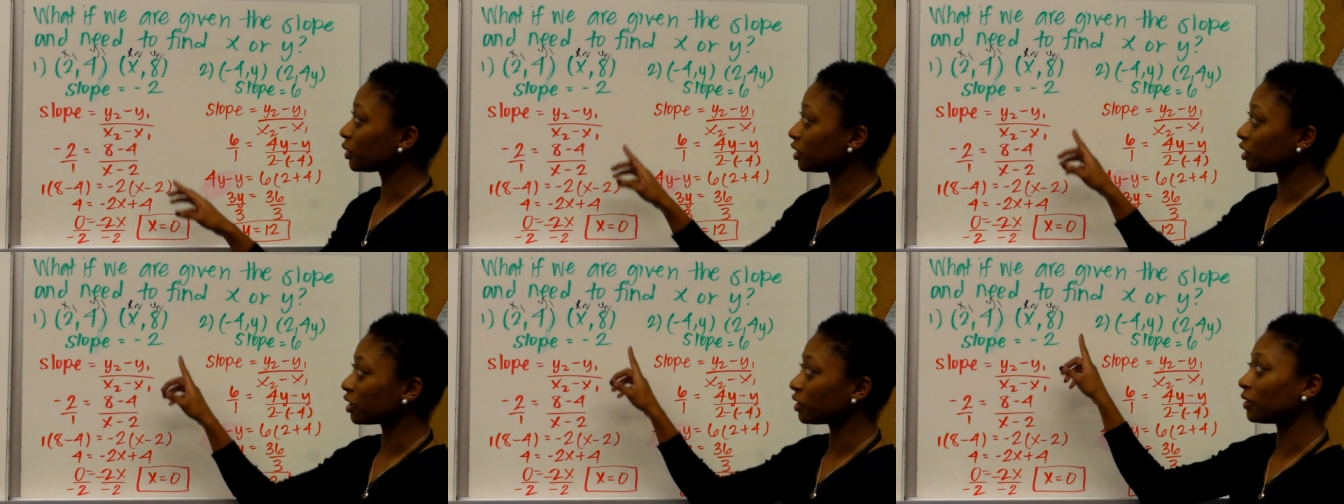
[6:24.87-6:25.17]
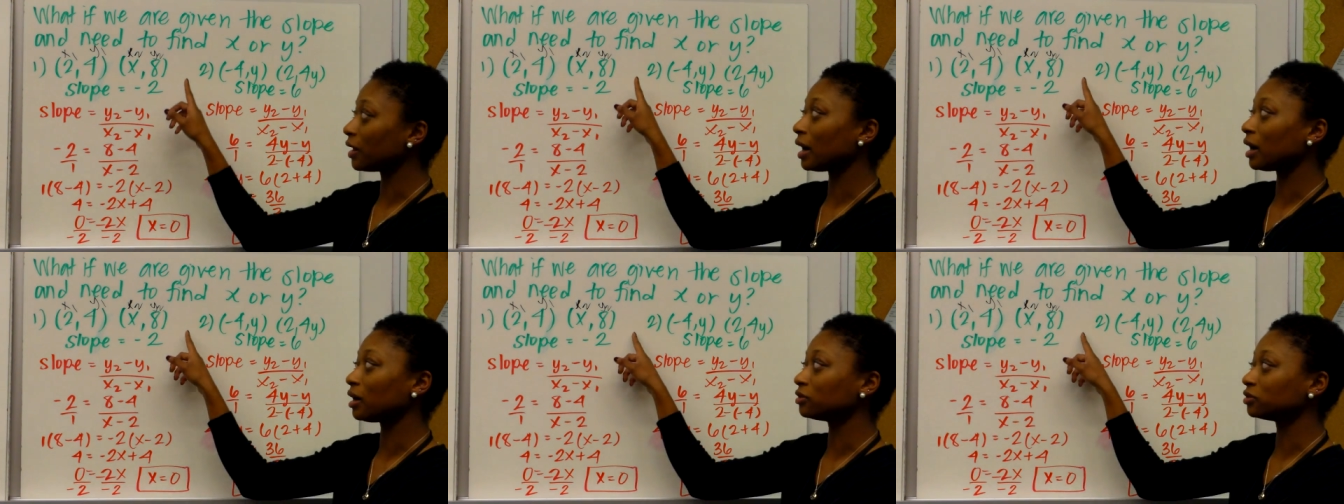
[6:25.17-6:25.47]
we
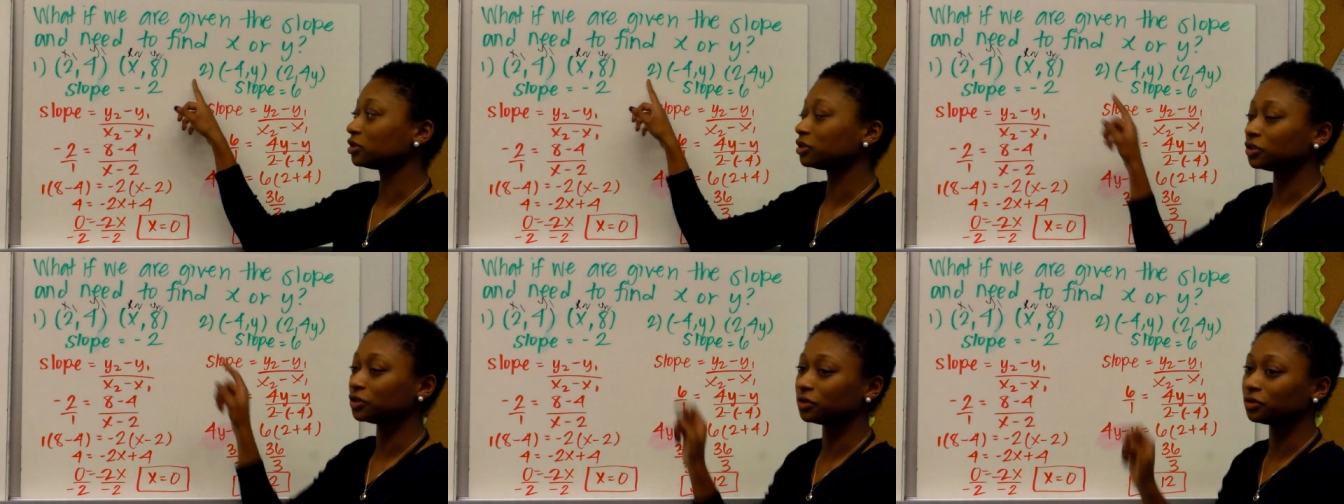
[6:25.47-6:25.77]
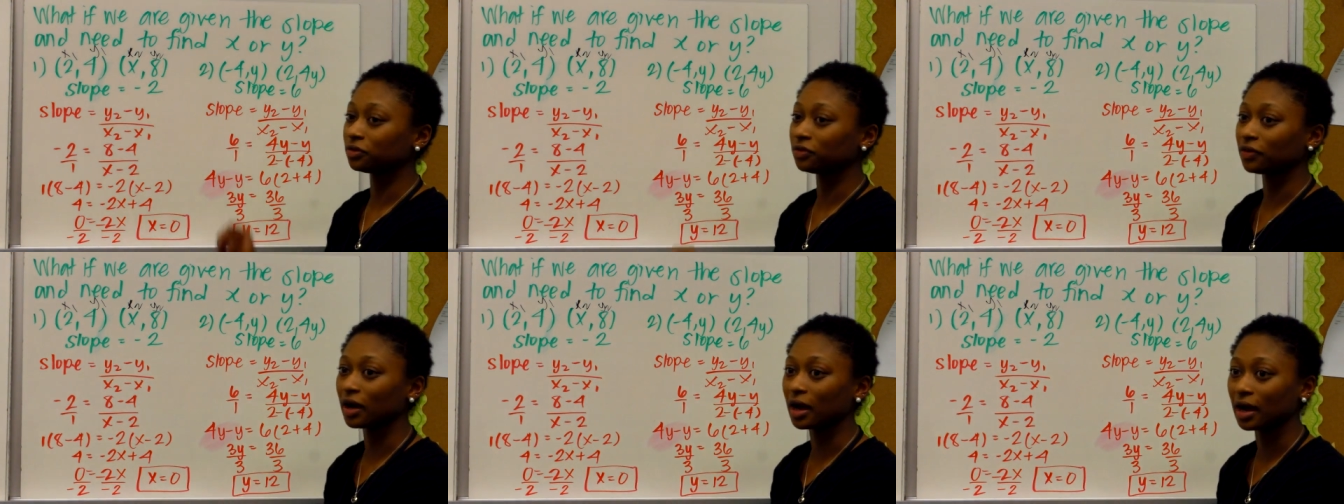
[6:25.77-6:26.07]
know how
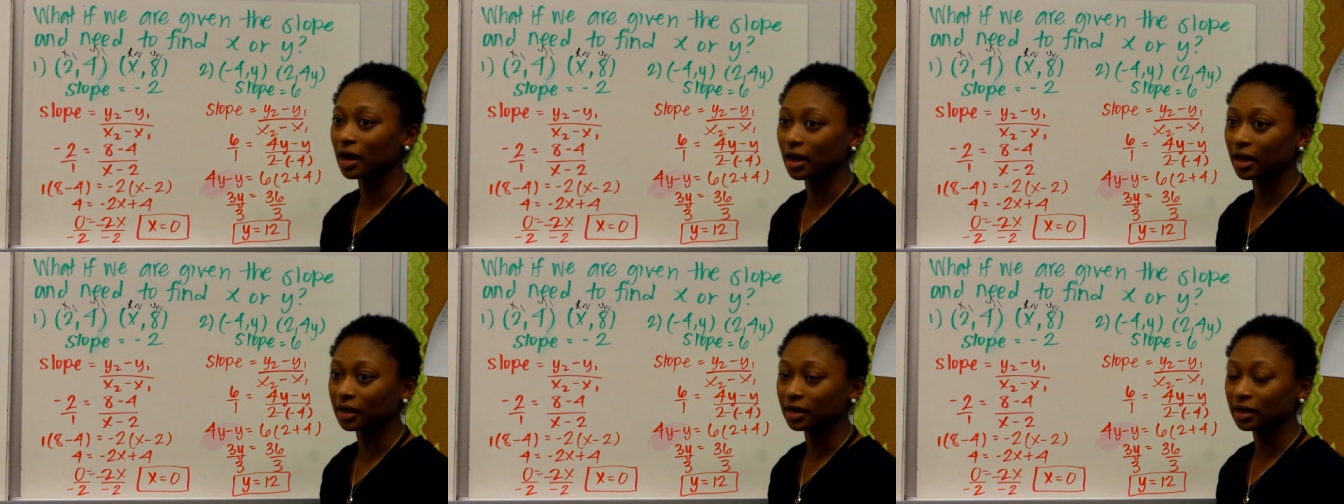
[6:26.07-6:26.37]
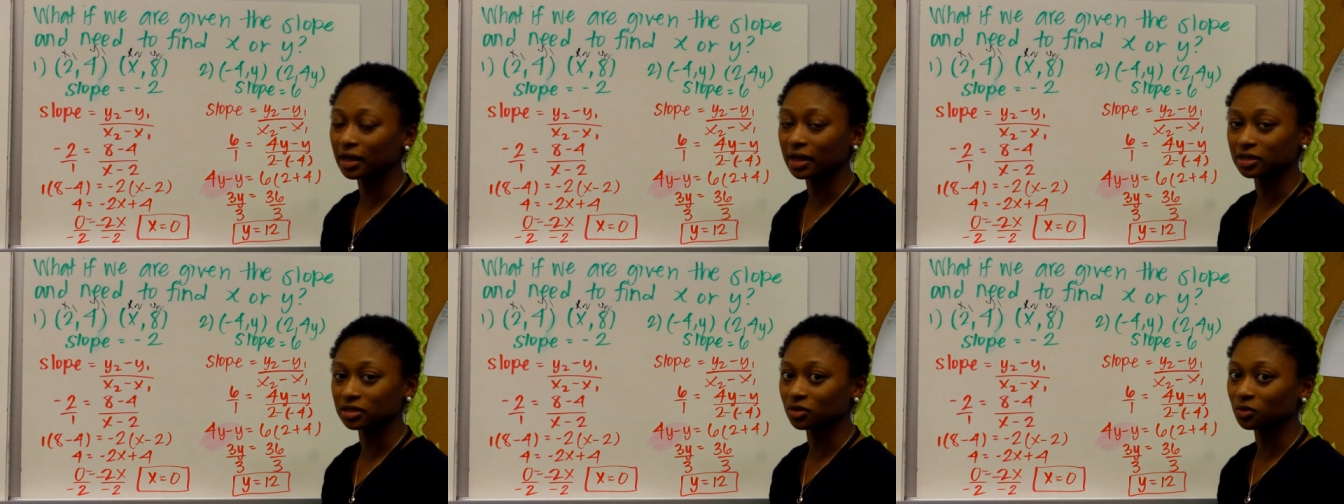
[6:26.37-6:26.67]
to
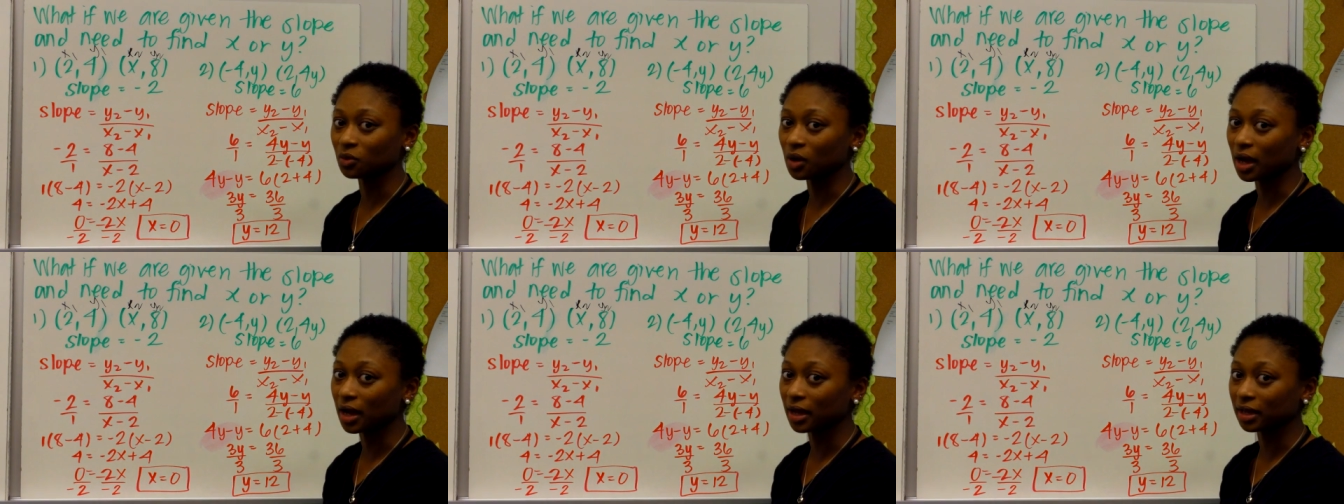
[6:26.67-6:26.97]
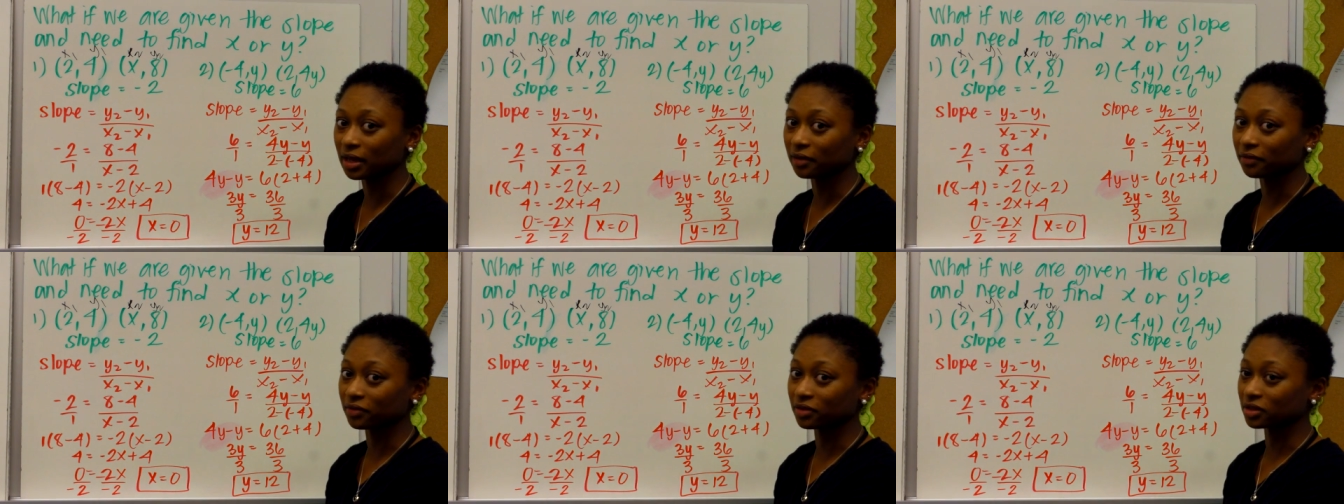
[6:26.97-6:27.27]
find x and
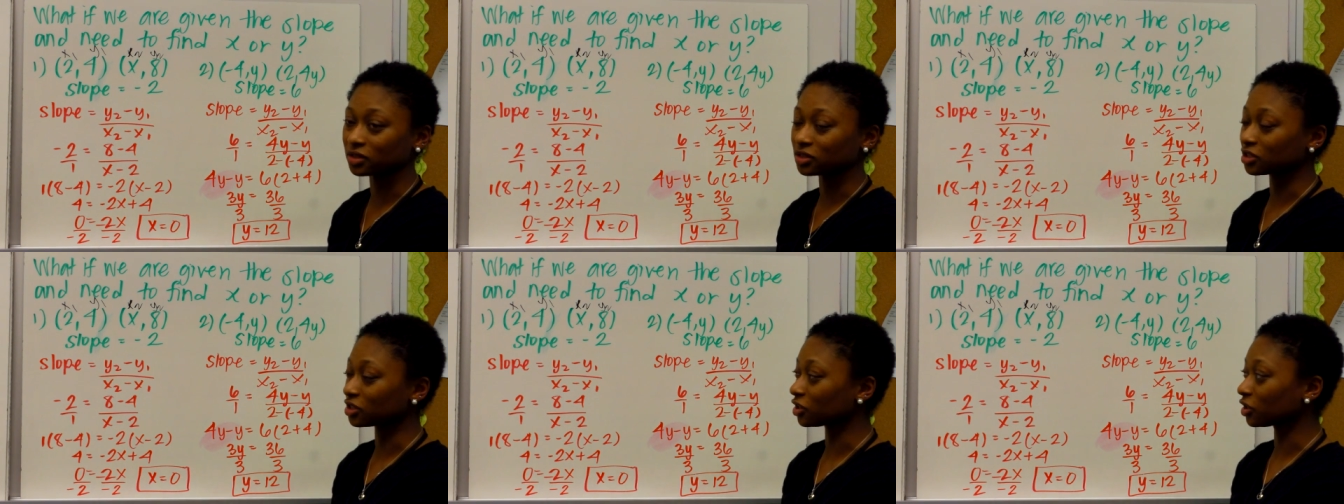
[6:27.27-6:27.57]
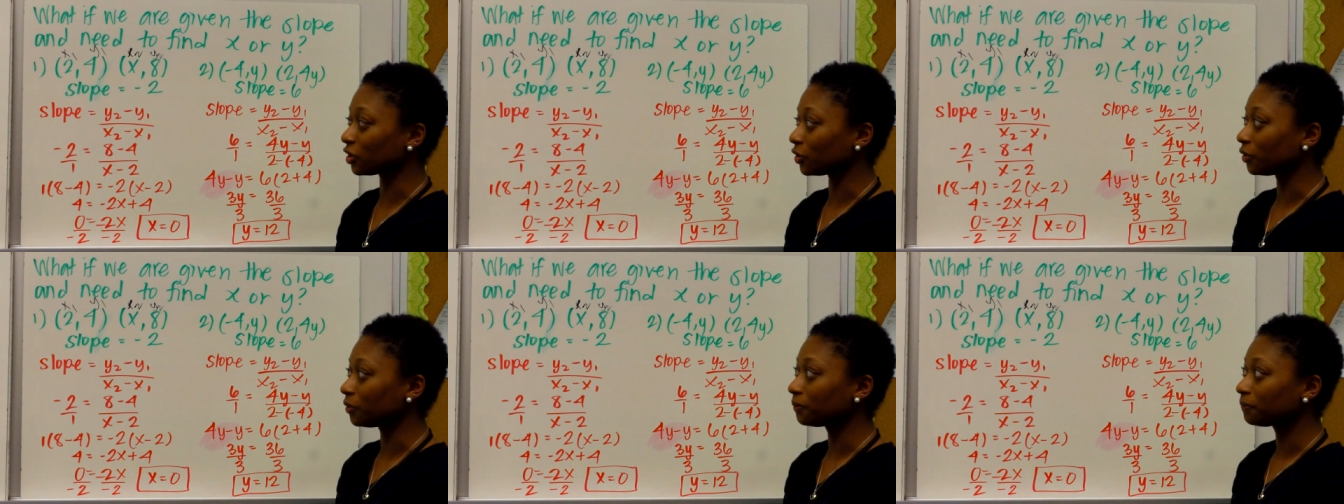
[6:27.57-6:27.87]
y given the
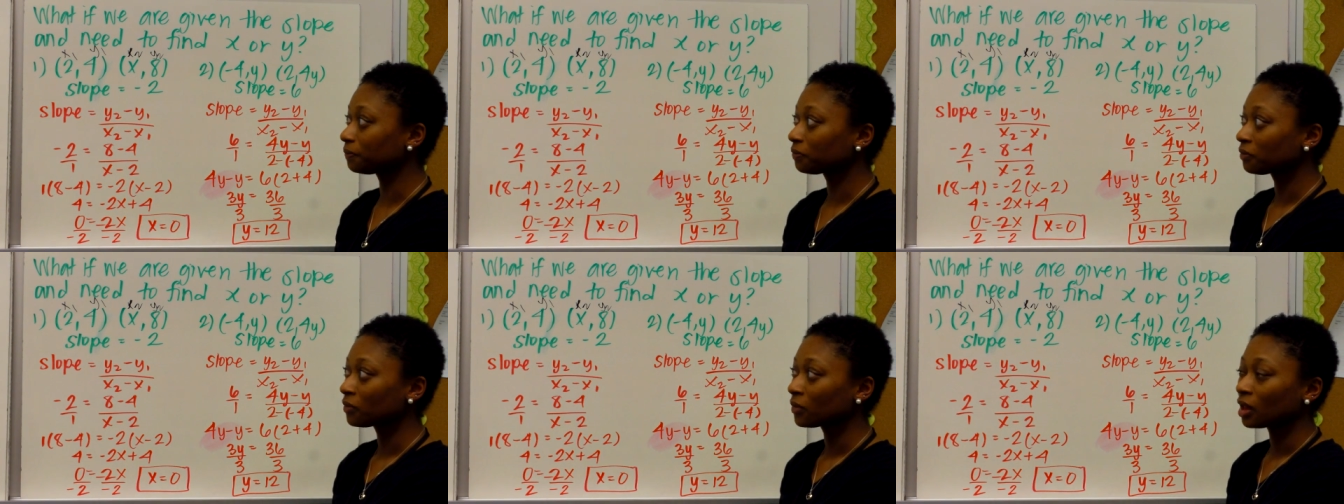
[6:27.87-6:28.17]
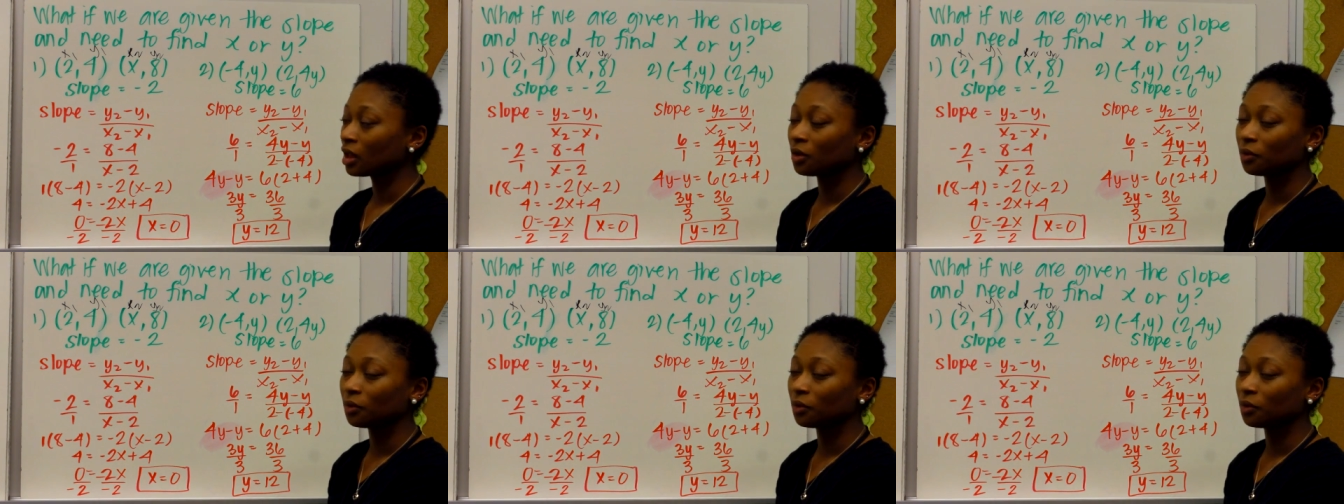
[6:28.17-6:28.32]
slope.